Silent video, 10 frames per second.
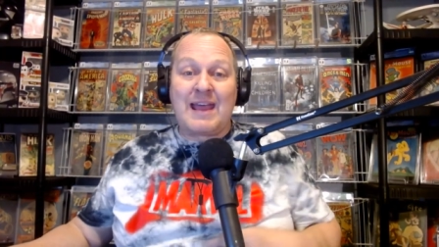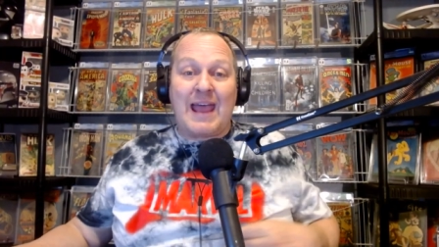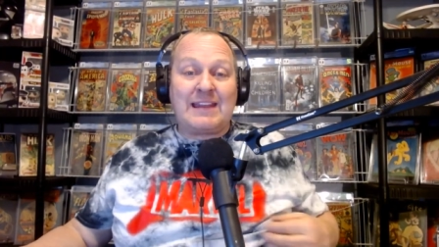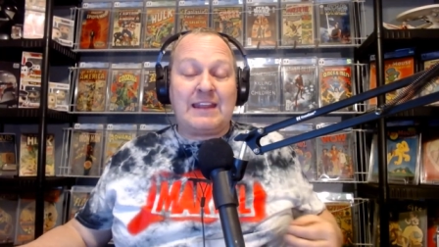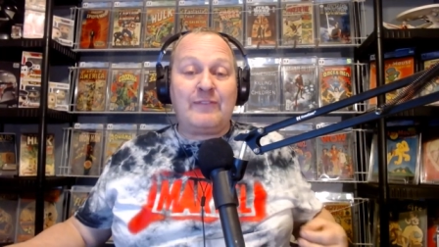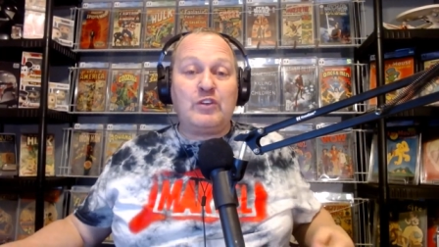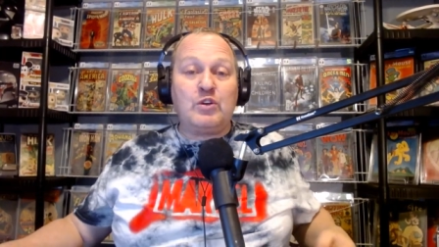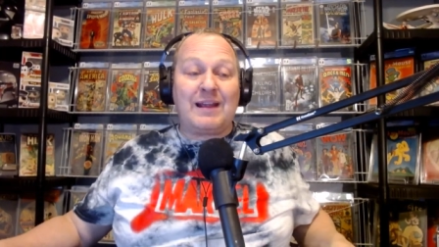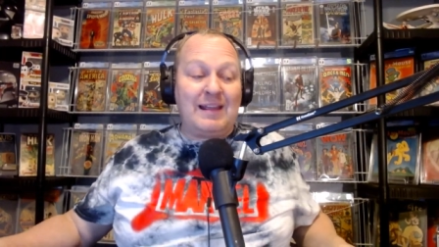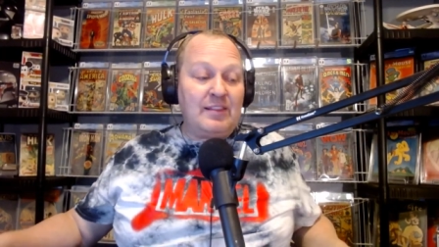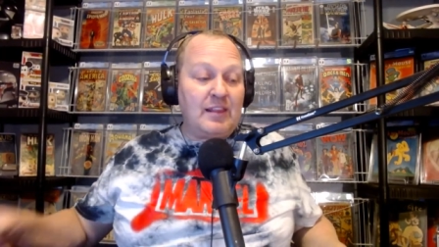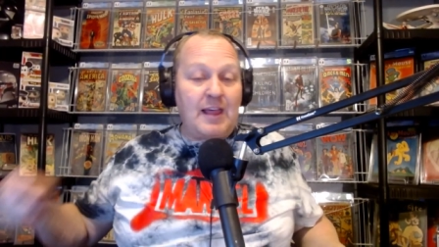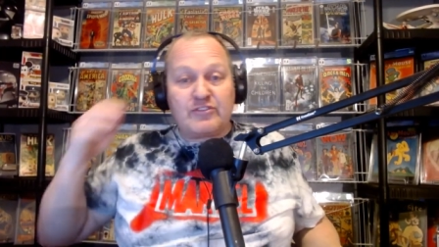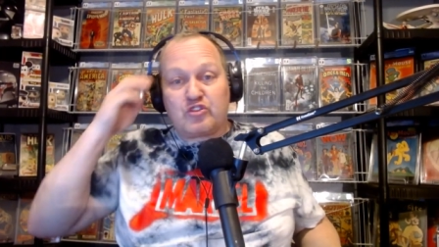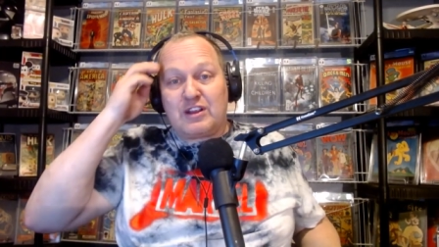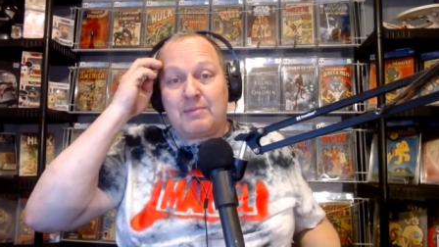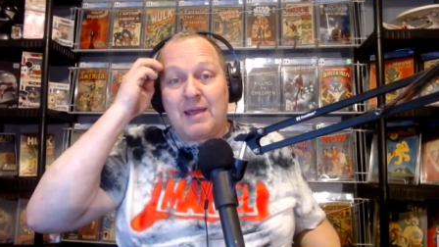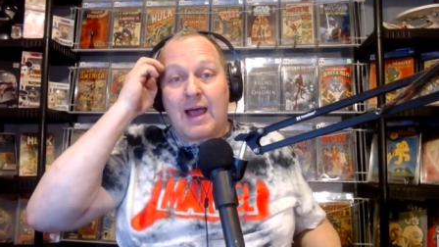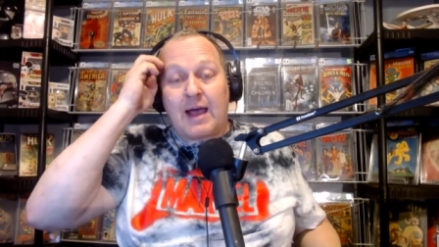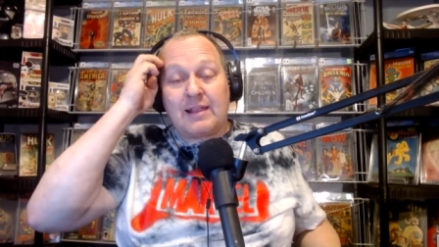And if you are in the live stream,
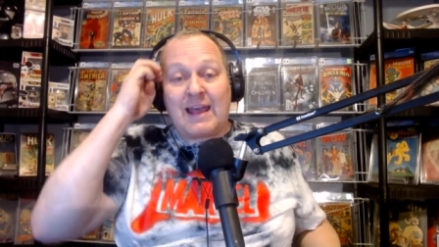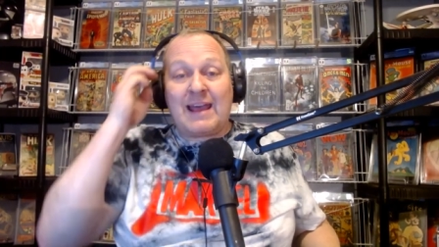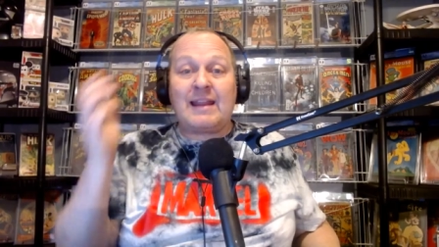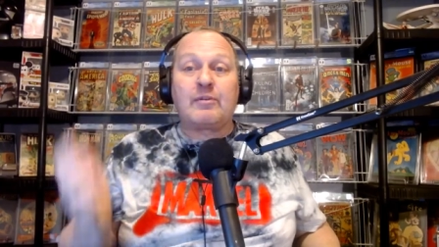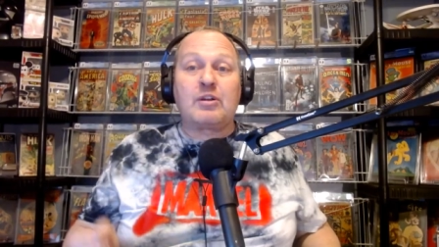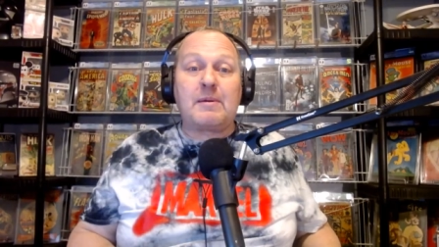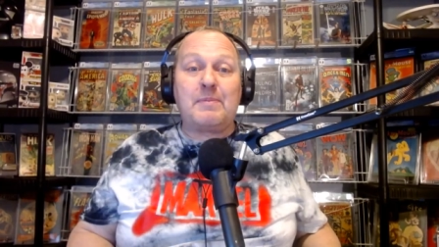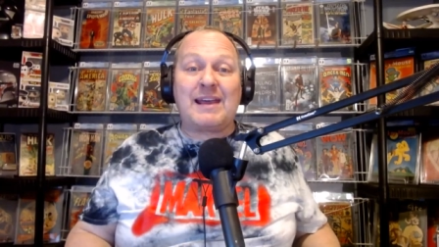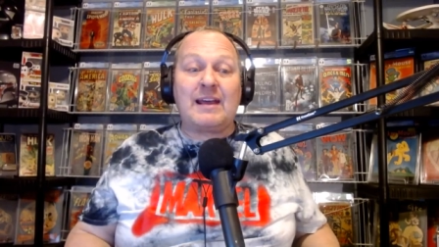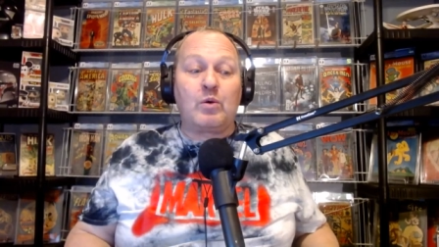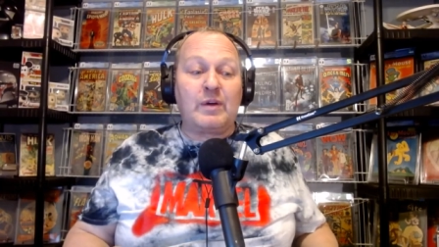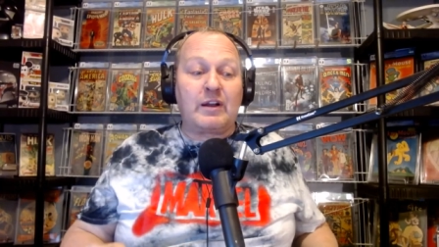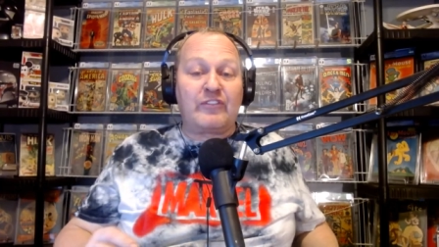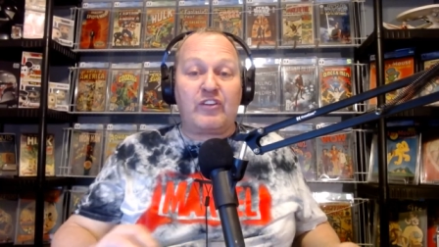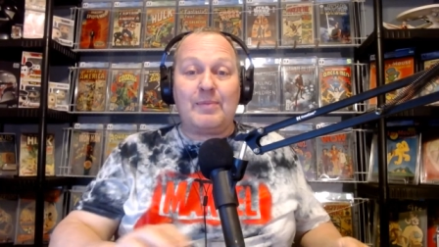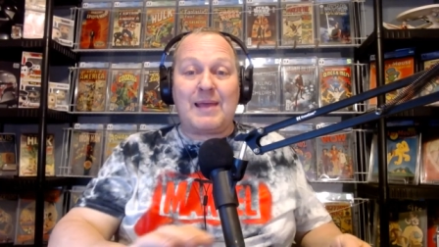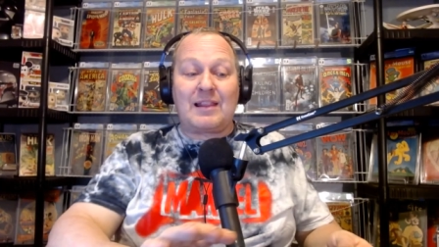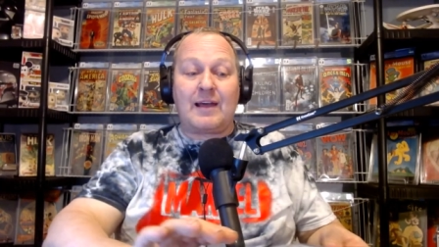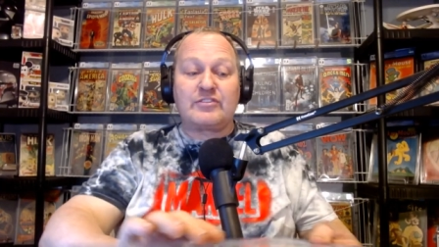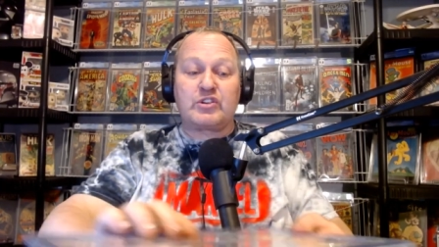uh, and I'm going to be picking a winner from that
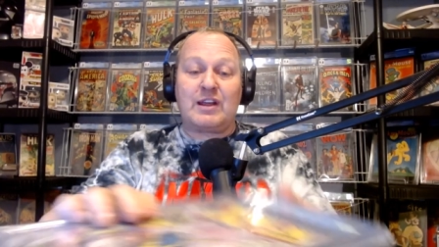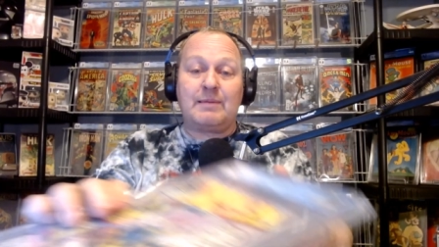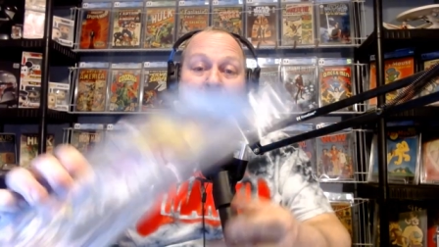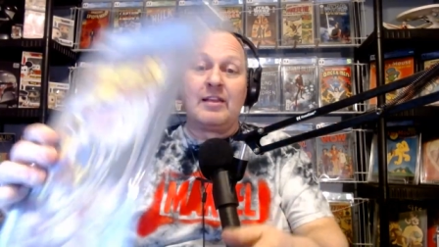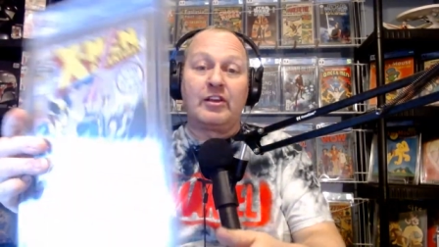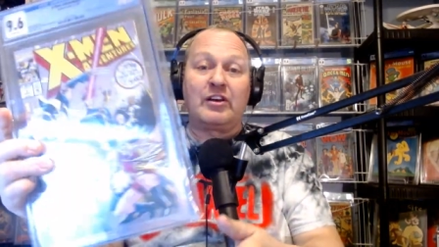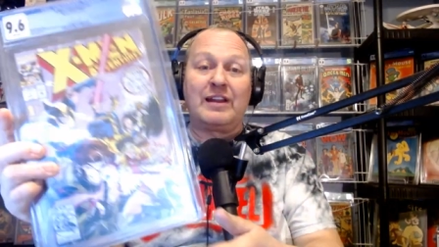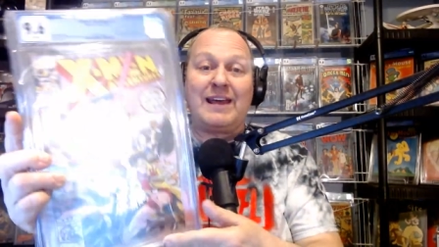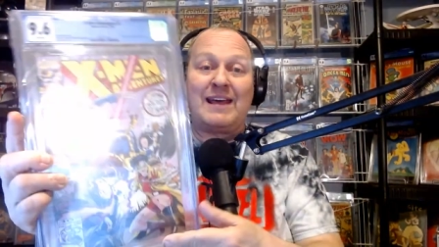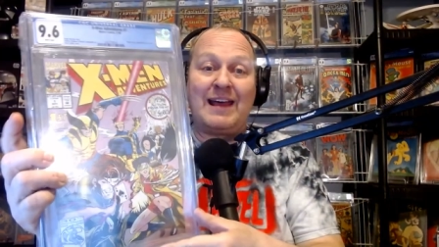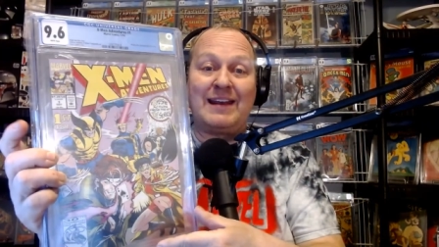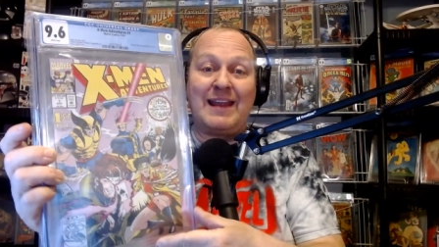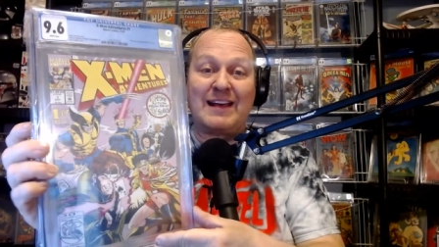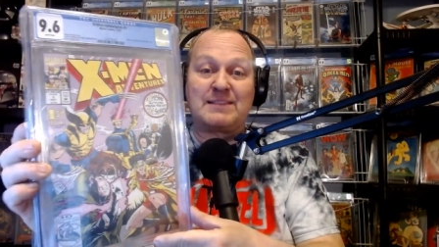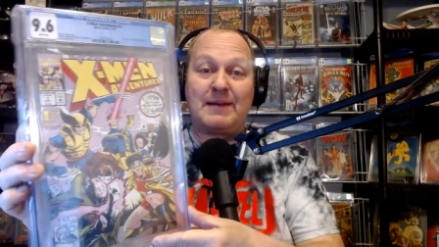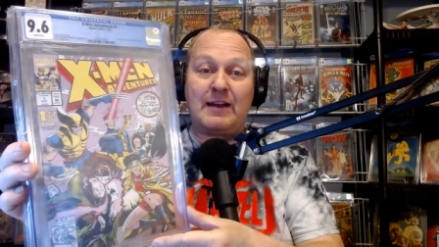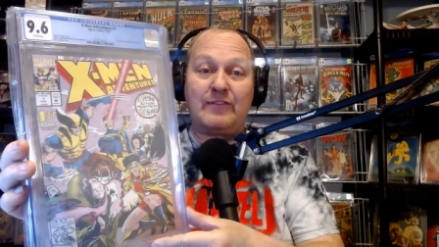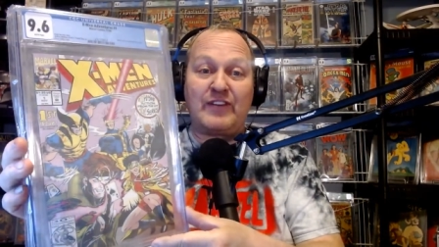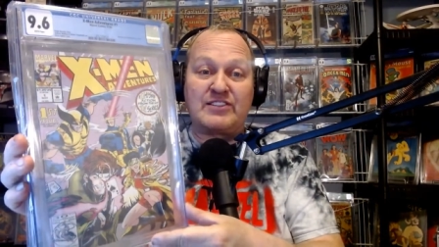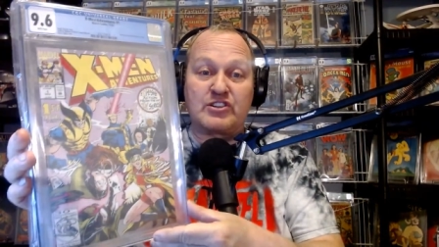live stream, you're going to get an X-Men
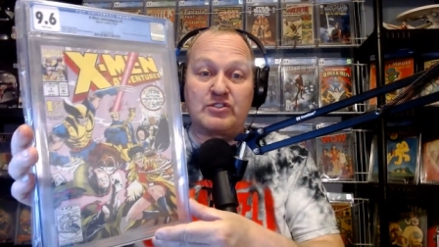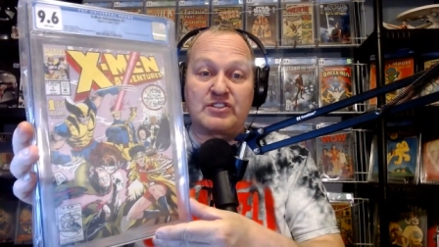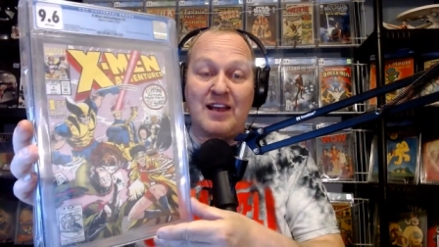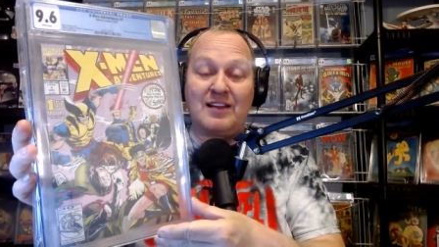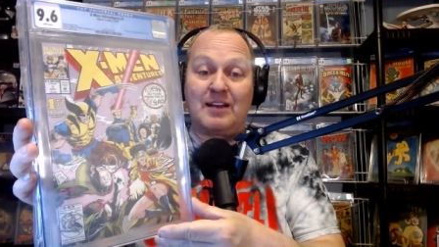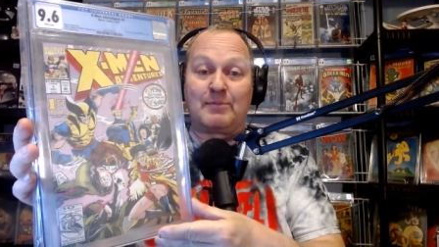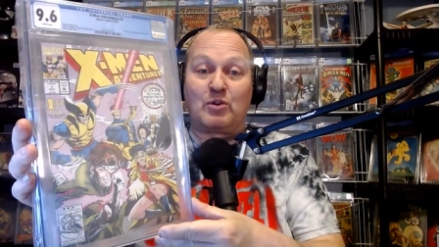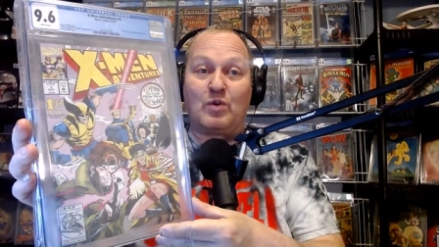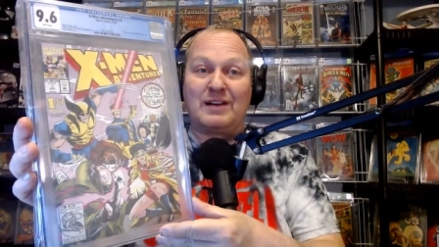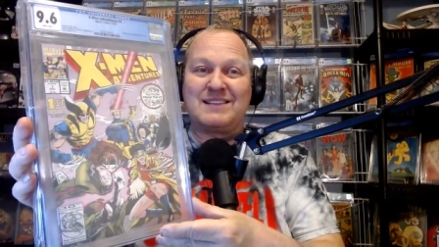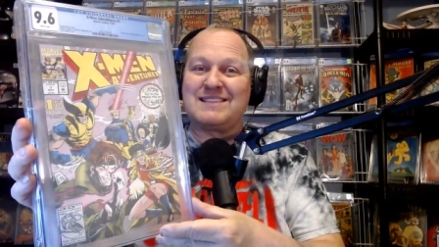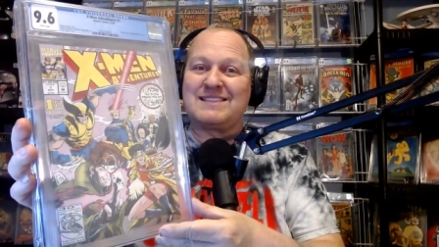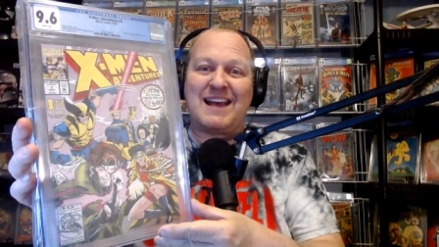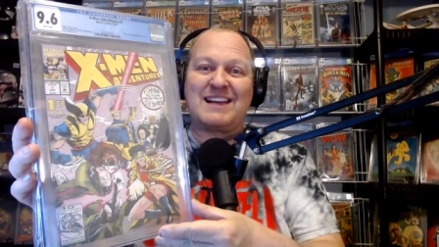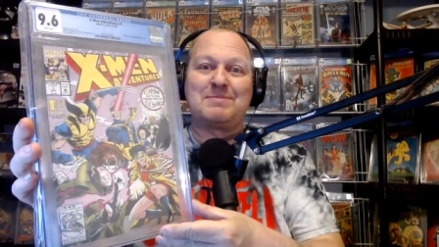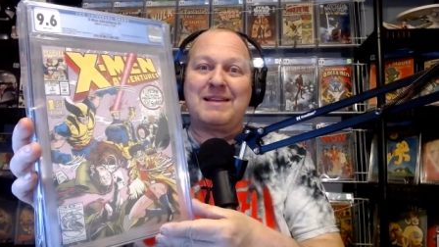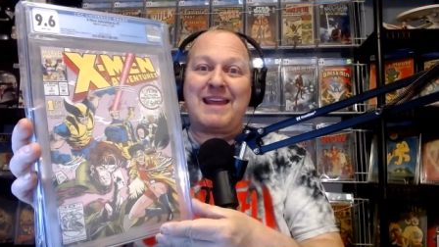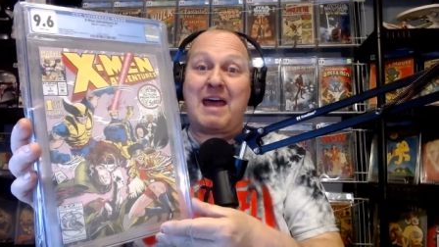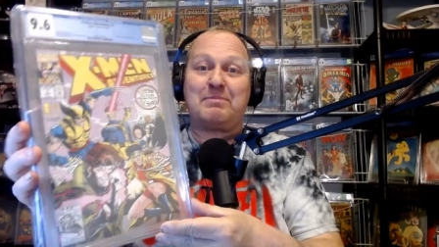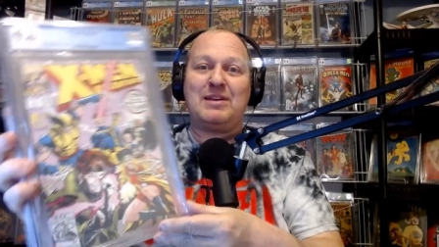Adventures number one. This is X-Men
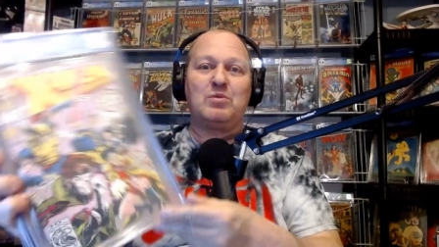Happy.